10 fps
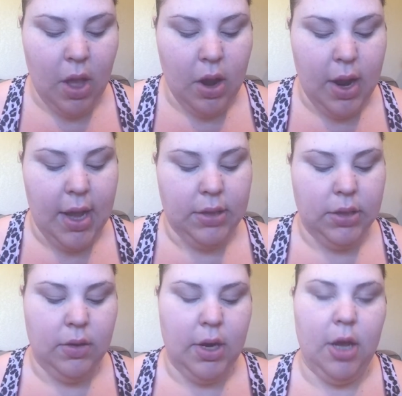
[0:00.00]
Alright, and
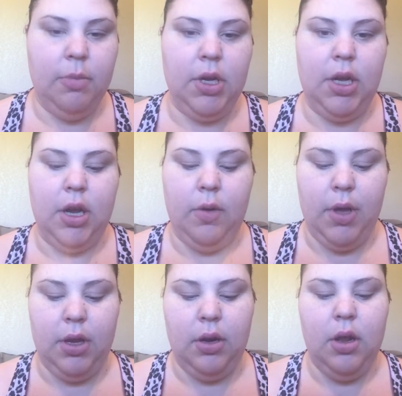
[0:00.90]
so now I'm going to go
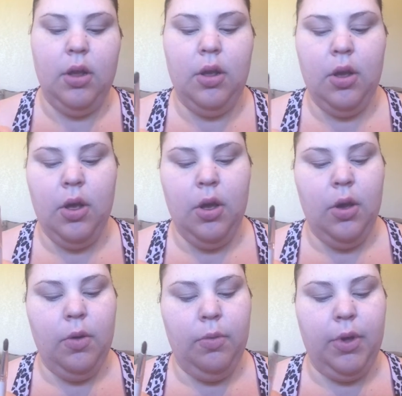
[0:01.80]
in
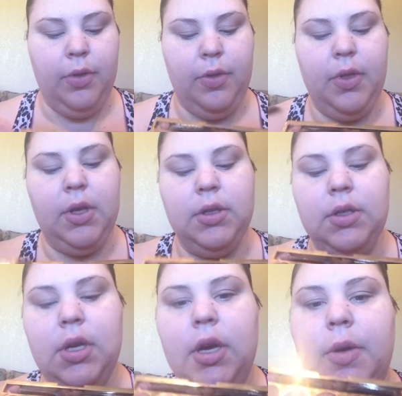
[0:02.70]
with
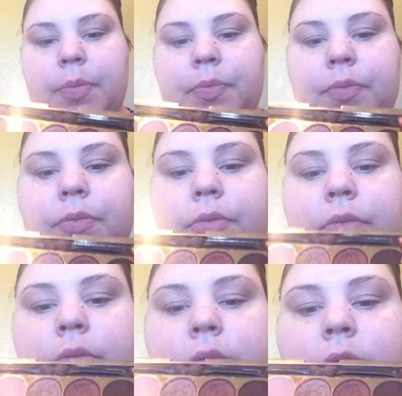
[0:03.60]
this
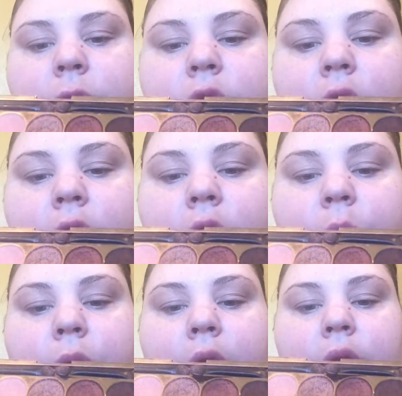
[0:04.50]
darker
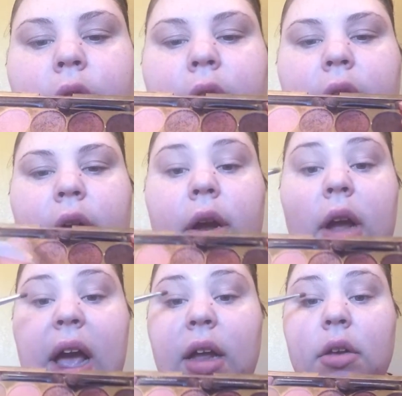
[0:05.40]
brown right
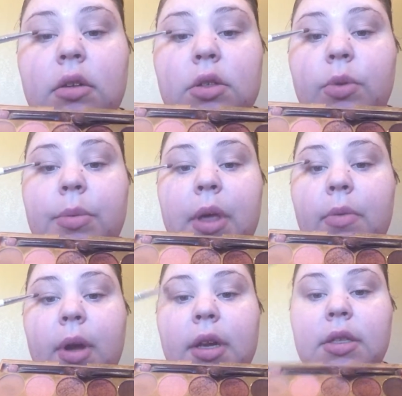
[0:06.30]
here and sweep that
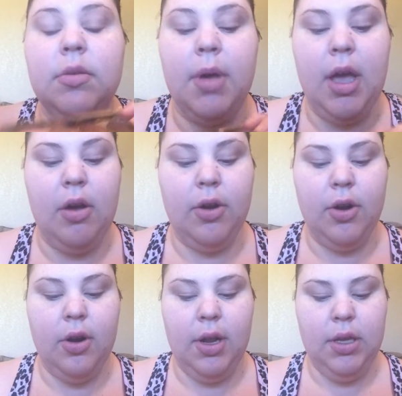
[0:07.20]
right into my outer
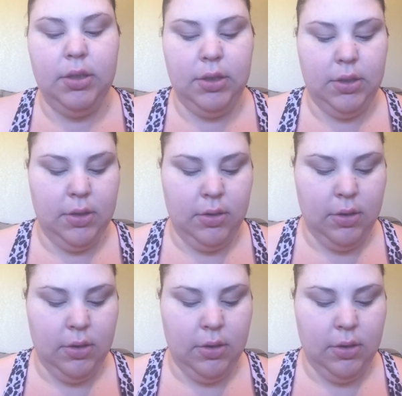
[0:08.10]
crease.